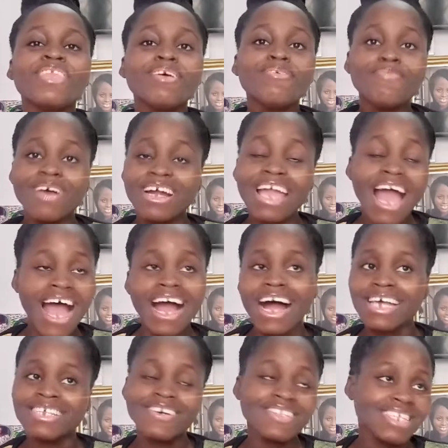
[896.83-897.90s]
But yeah,
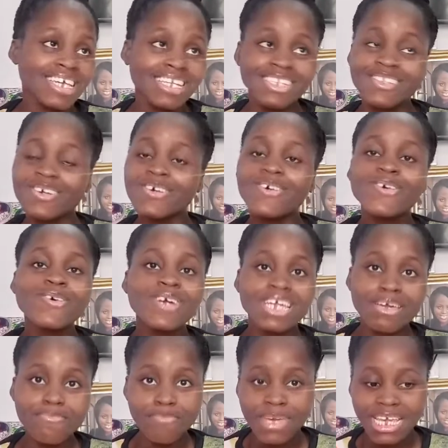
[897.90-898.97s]
as I was saying, so
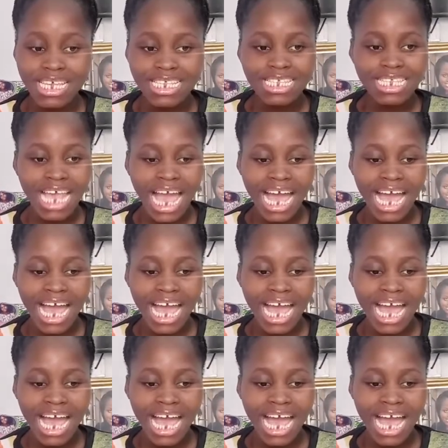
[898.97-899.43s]
cooking beans,